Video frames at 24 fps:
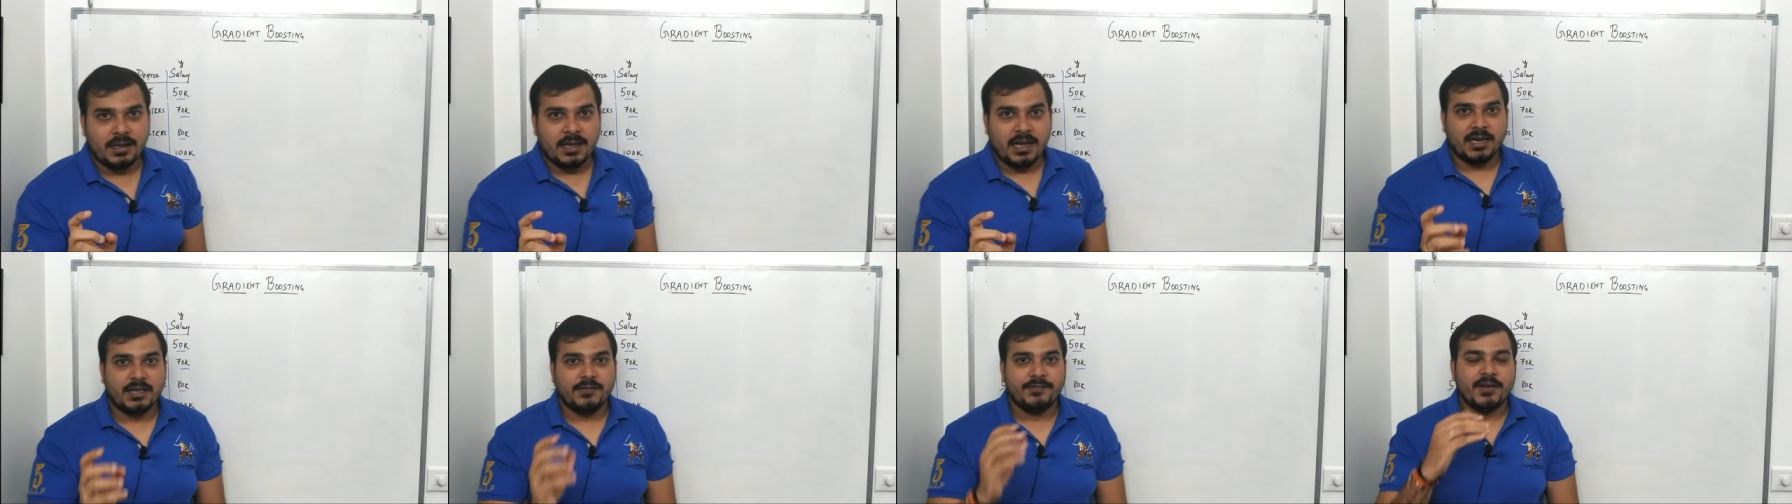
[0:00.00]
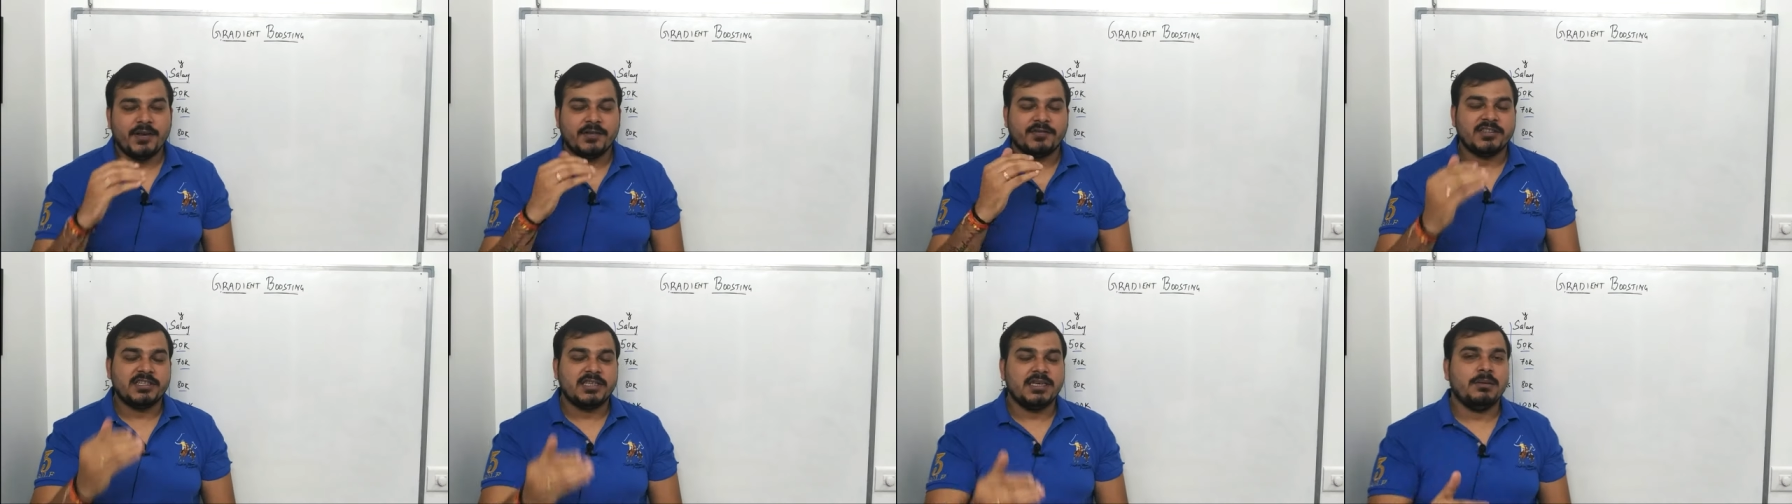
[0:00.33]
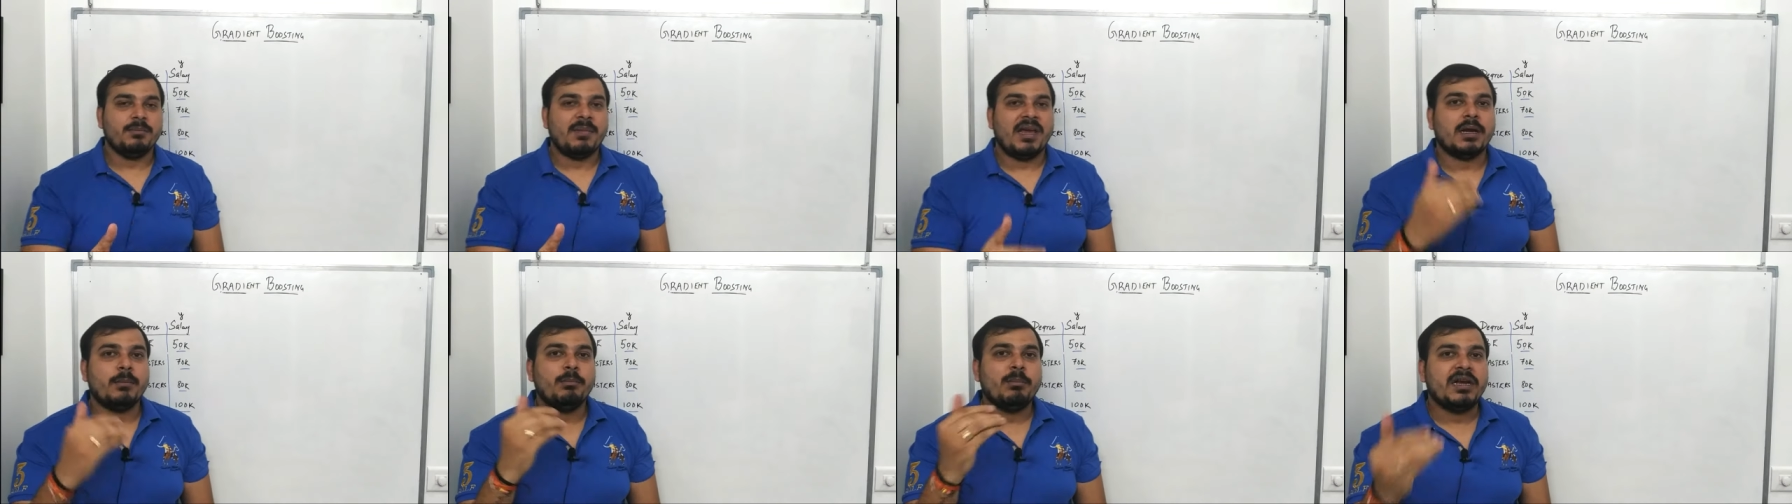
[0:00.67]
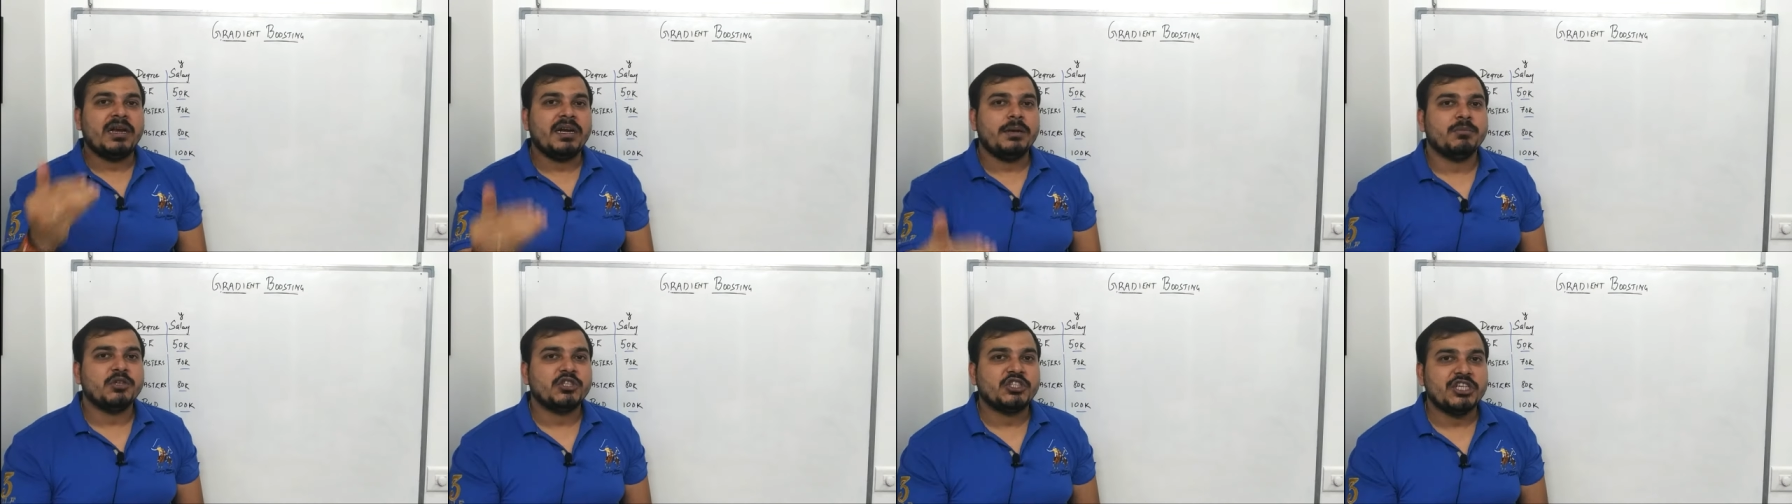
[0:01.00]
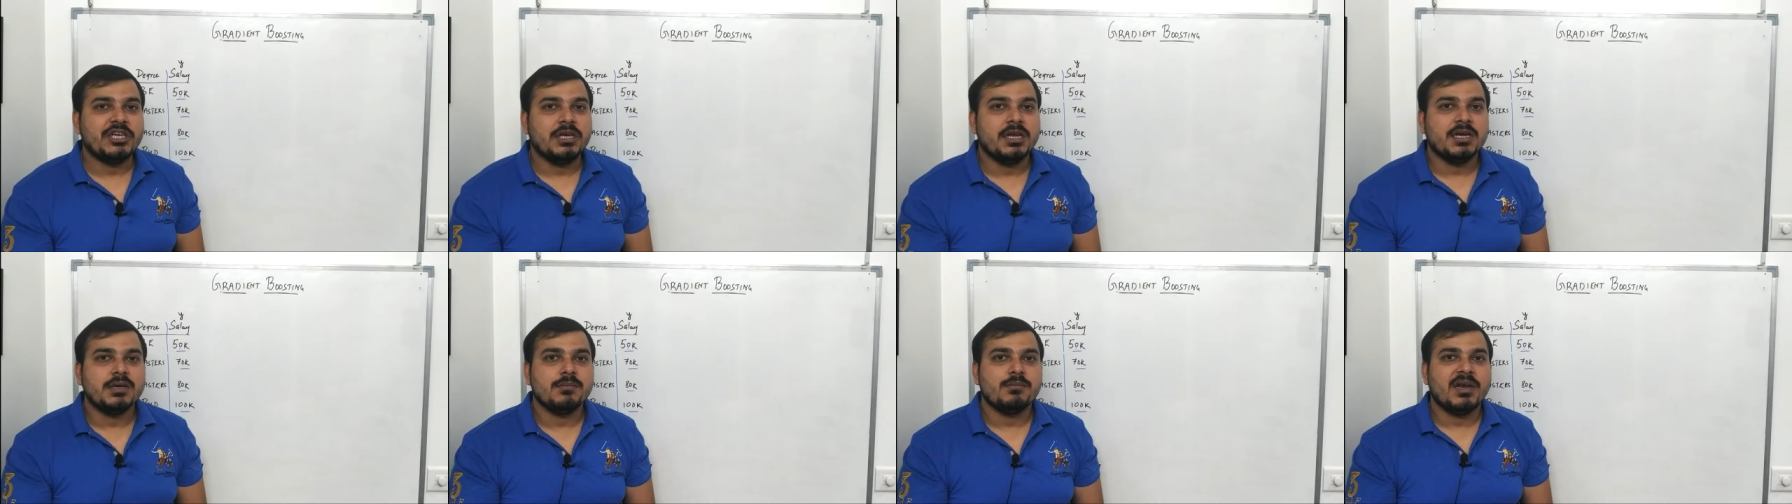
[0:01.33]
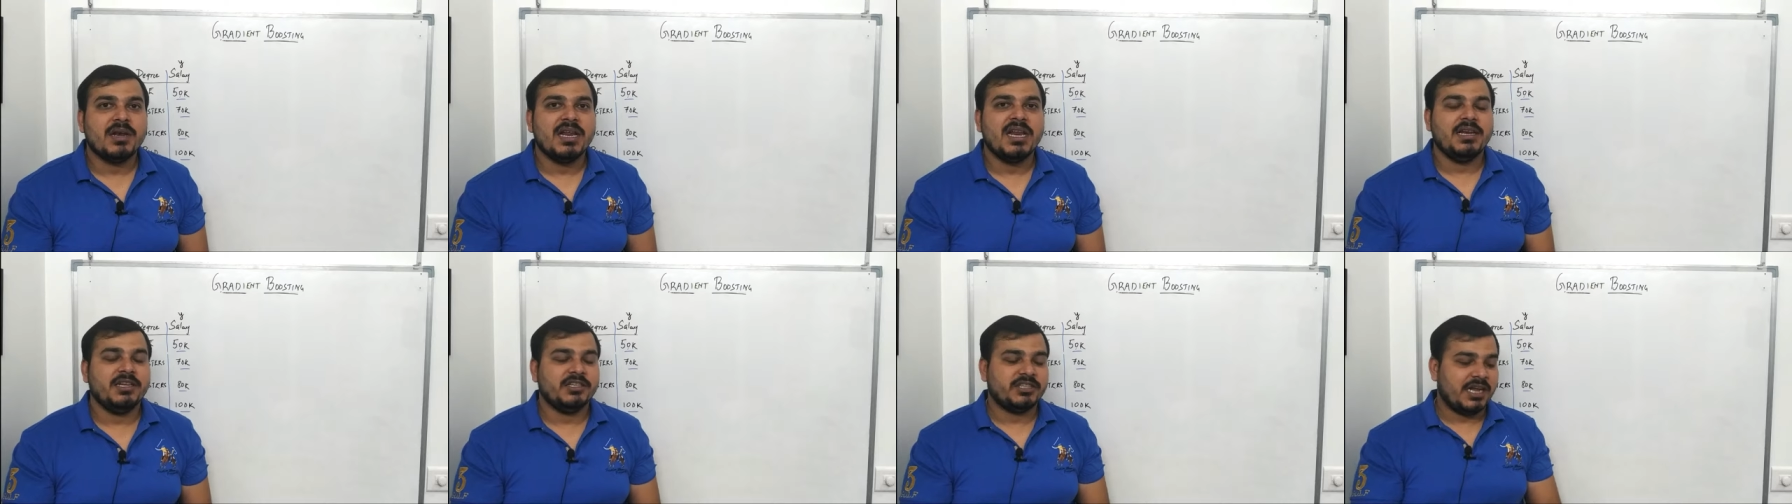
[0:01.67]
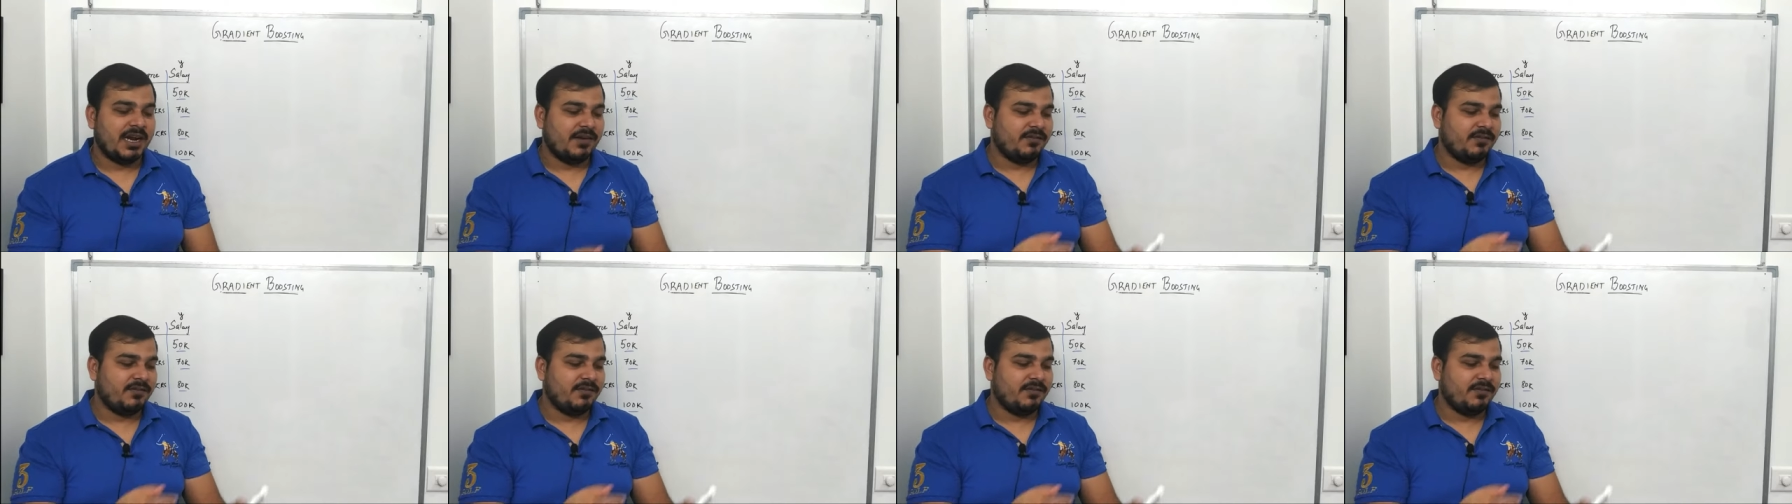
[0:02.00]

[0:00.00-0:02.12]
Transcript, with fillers: And if you have seen my complete machine learning playlist,